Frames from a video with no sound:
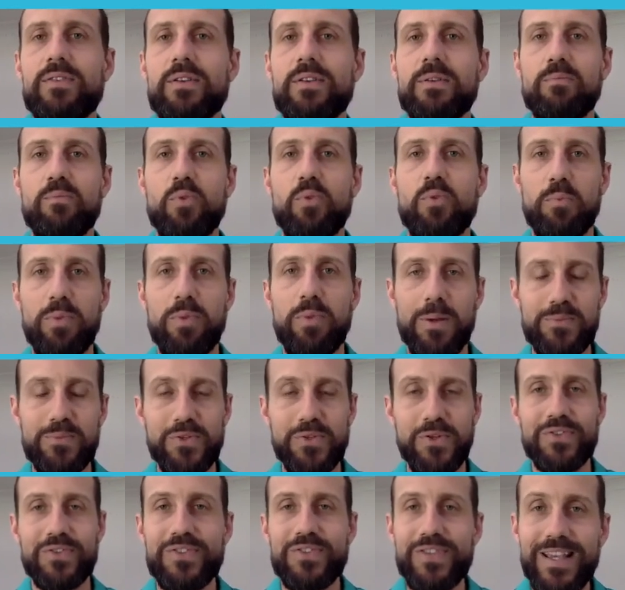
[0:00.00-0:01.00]
and put bums
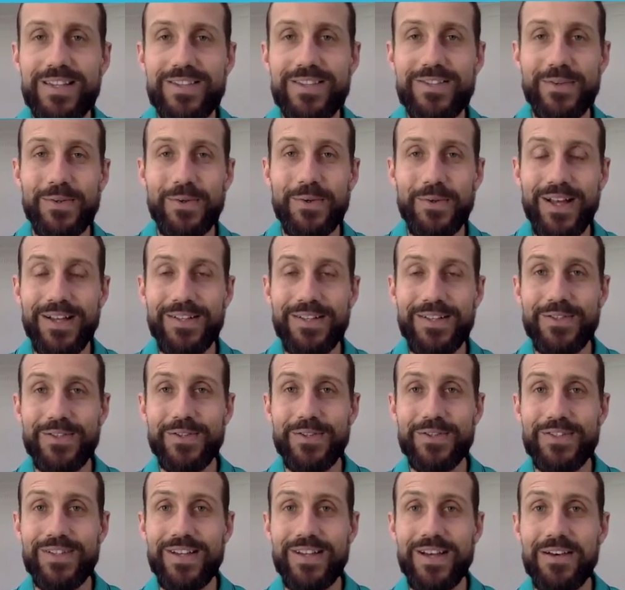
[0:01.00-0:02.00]
on seats and all that sort
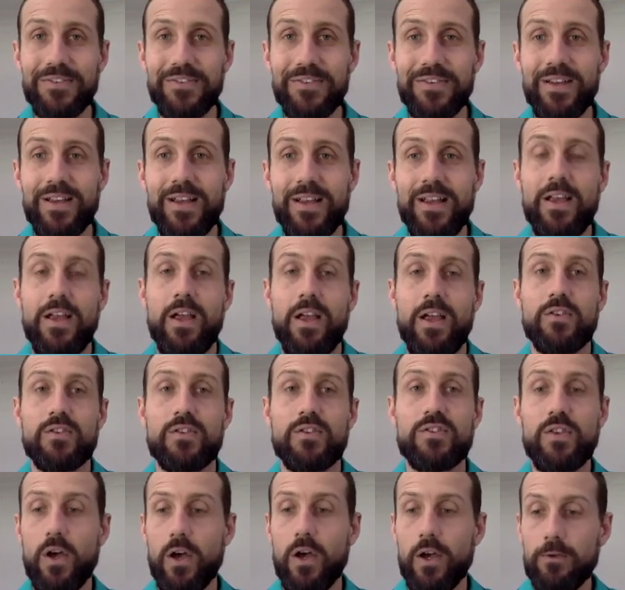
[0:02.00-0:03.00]
of stuff.
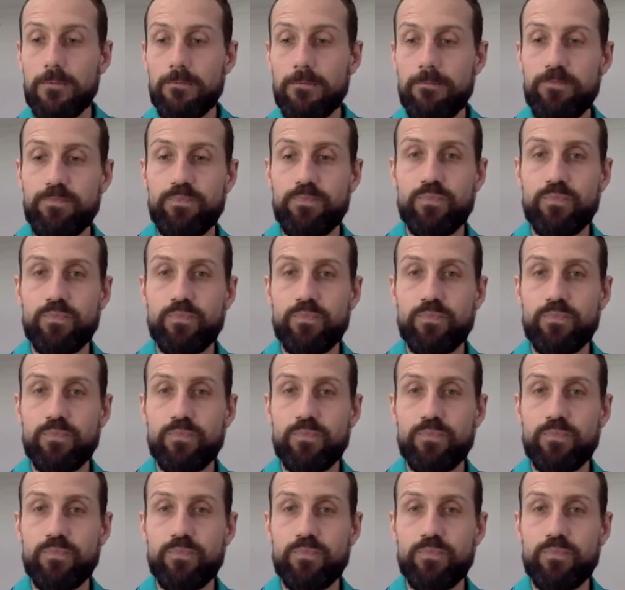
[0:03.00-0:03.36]
So